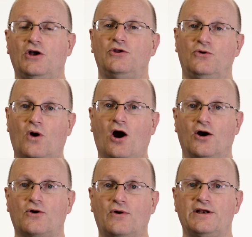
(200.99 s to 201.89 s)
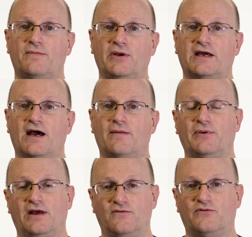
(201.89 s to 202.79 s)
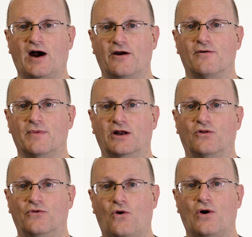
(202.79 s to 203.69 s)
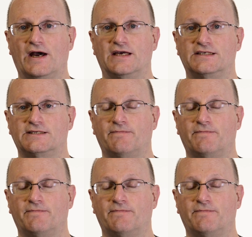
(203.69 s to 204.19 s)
you are going to pick up environmental noise.